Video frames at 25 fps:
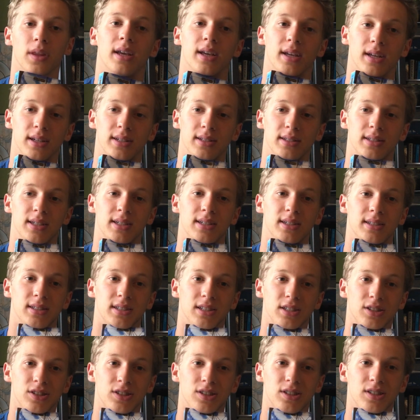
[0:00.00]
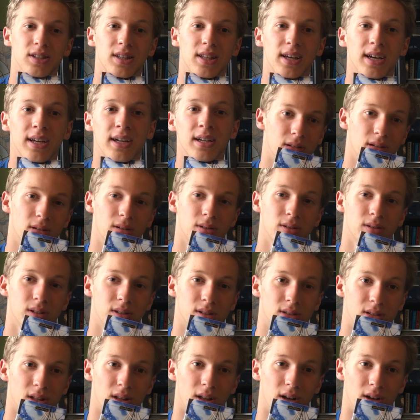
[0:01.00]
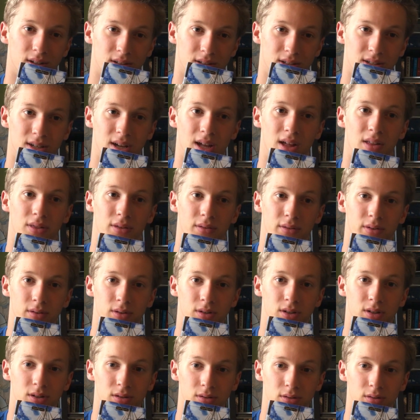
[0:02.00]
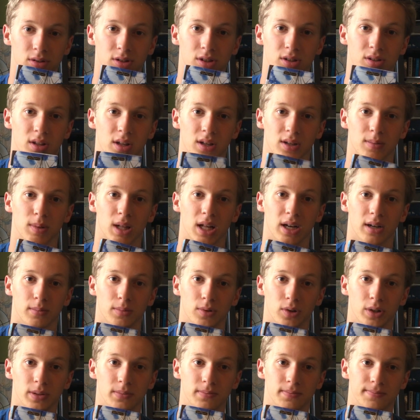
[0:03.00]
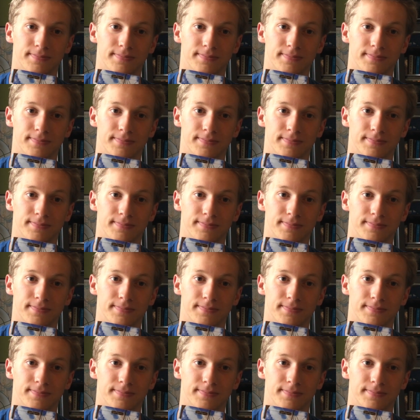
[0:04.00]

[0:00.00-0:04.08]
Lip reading: And in addition to that, it was a slog to get through too, just like Black Boy.